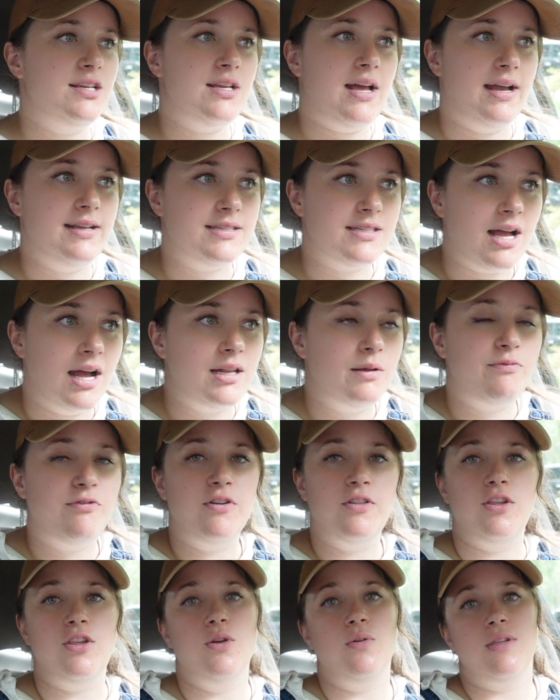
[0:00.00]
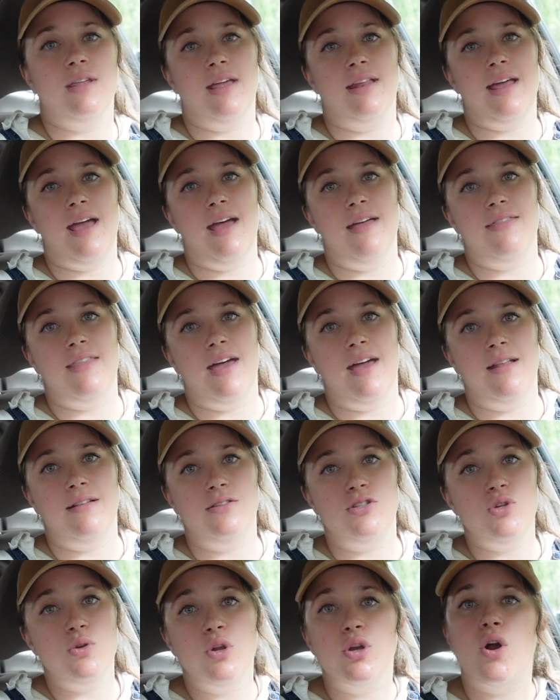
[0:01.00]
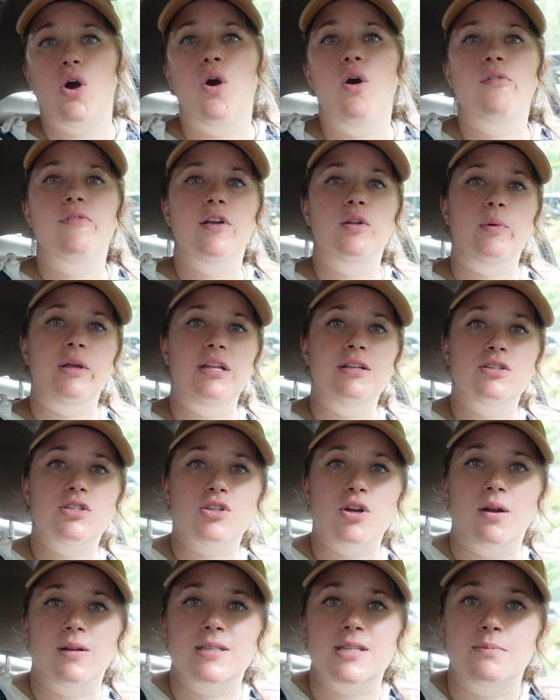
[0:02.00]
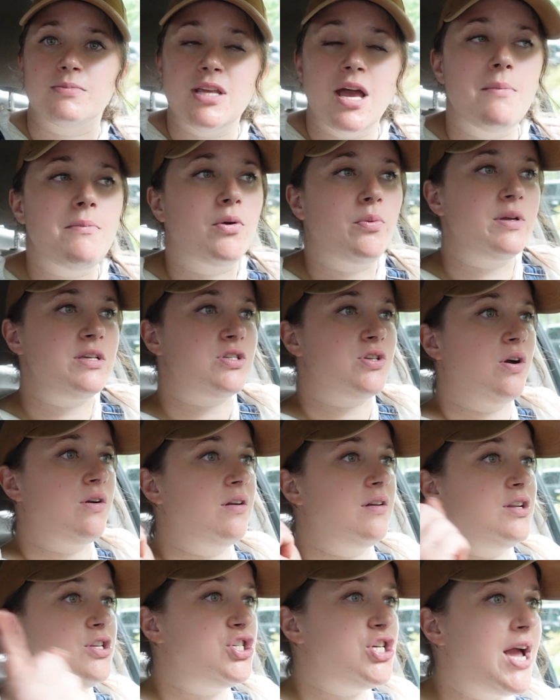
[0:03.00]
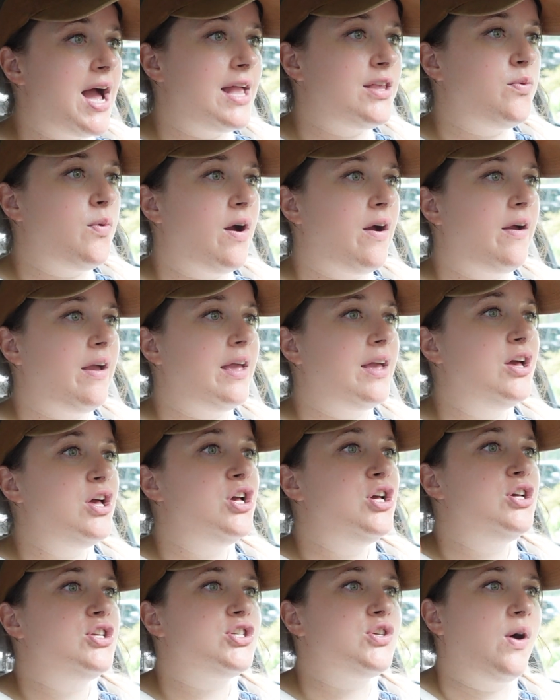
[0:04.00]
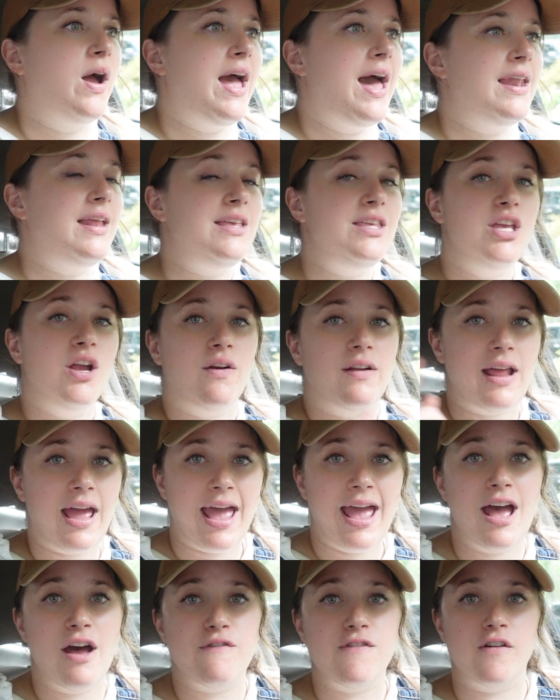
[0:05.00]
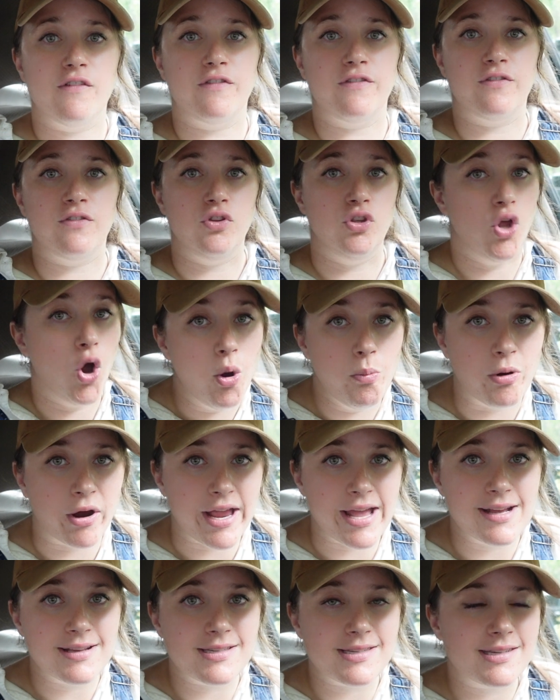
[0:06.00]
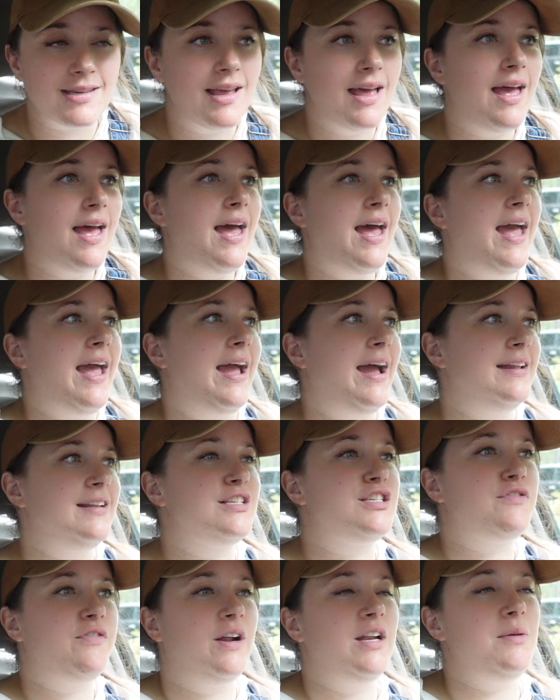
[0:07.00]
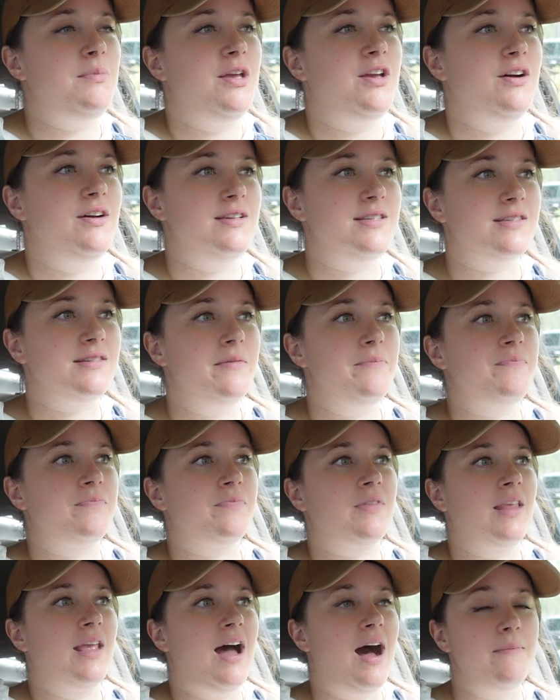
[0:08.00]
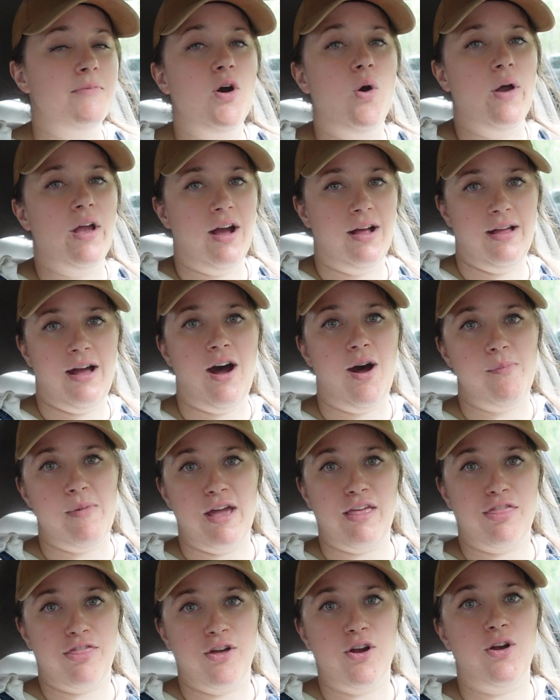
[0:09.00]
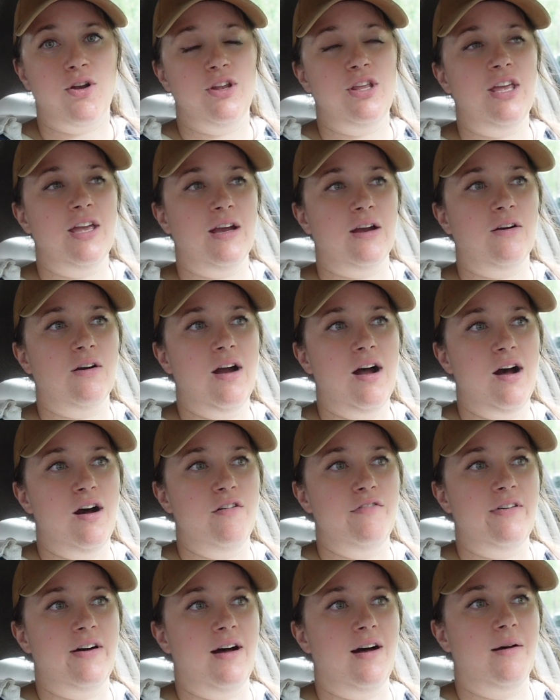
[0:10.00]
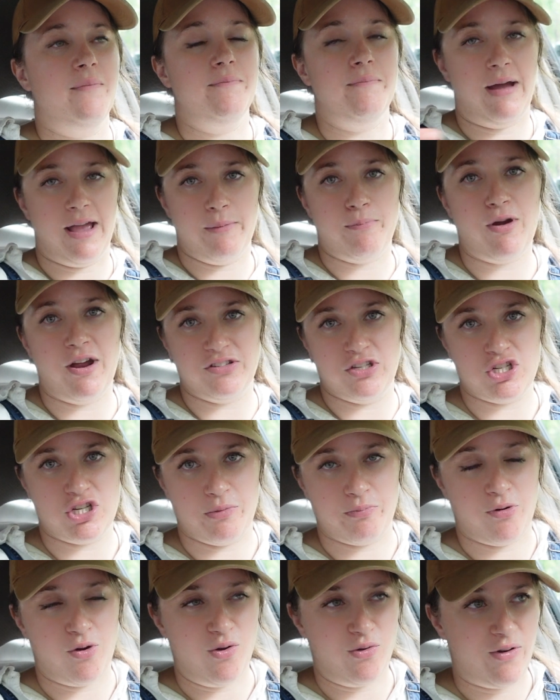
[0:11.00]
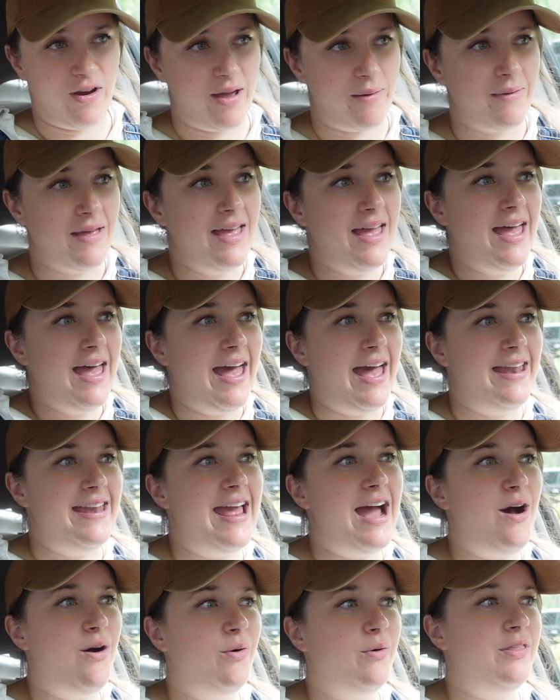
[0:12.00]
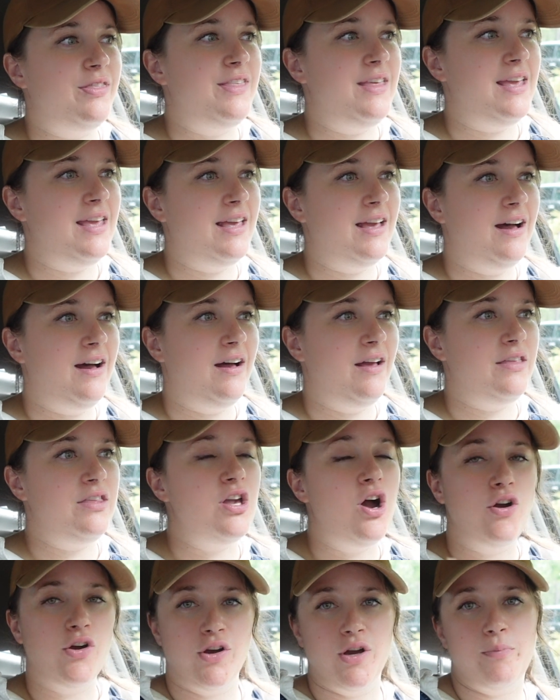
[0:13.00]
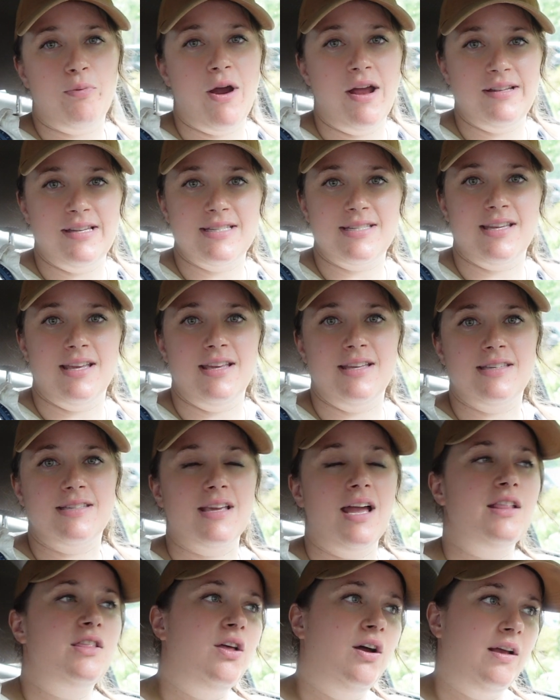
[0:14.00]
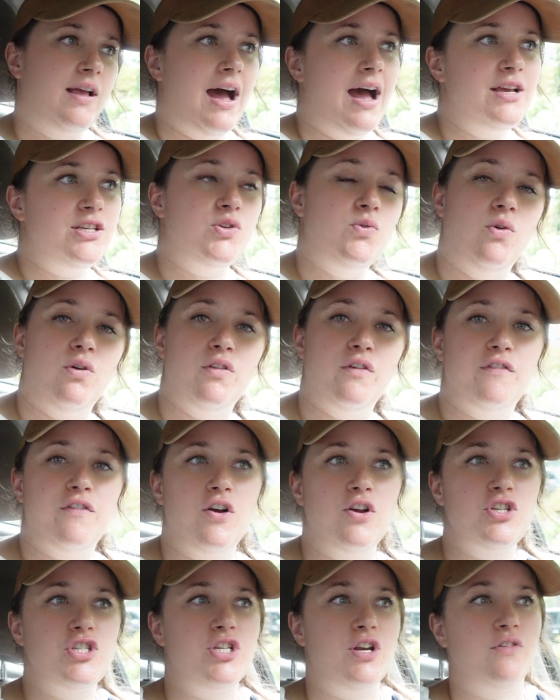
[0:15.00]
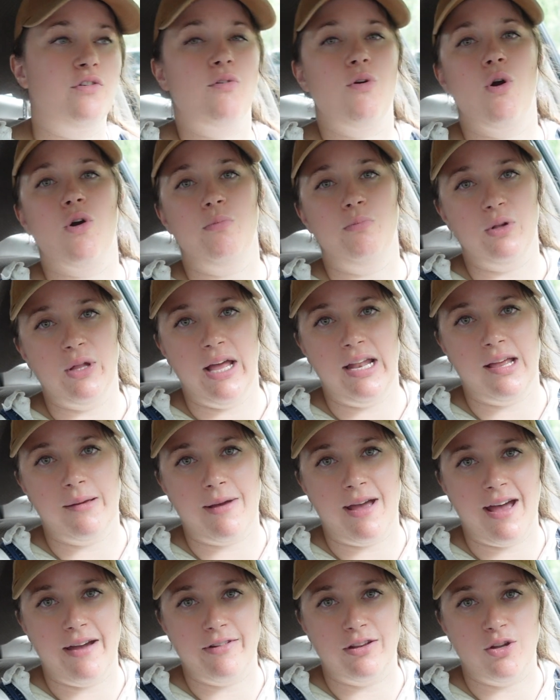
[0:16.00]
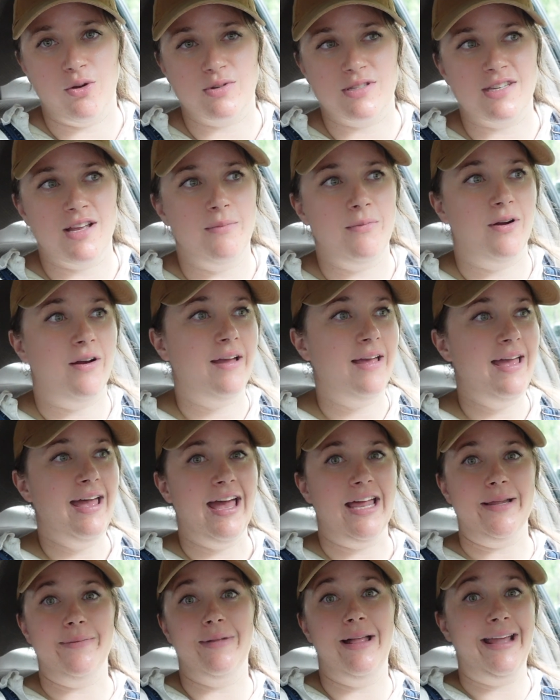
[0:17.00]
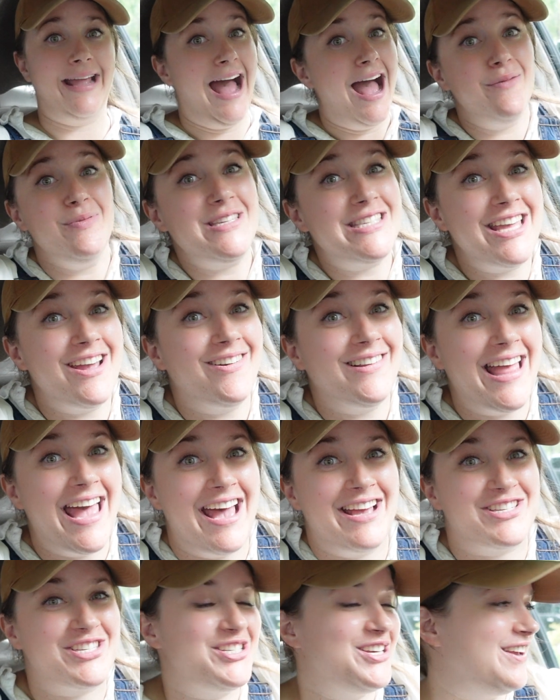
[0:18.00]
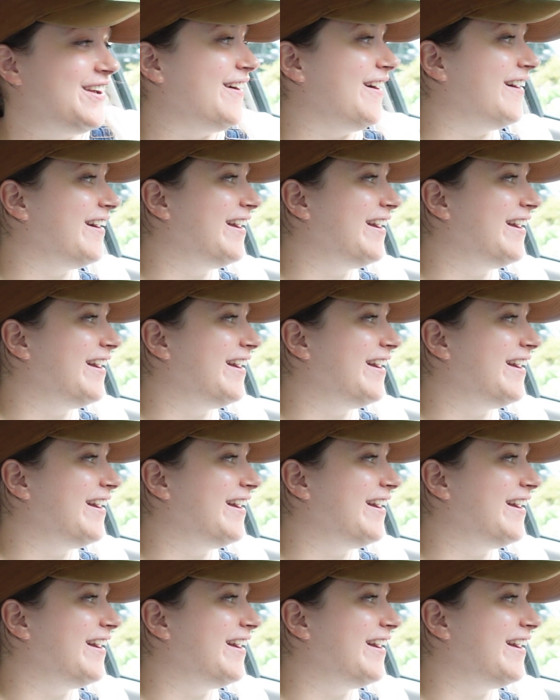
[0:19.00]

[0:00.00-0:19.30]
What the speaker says: I signed up for the union, and then due to COVID, we didn't start in September, we started in January. So I had a year and a half of no breaks. And it's funny because I'm going on my third year of my apprenticeship program. And now the younger apprentices, like the guys who were in the first year, they're all complaining about having no summer. And I'm like, I was there last year.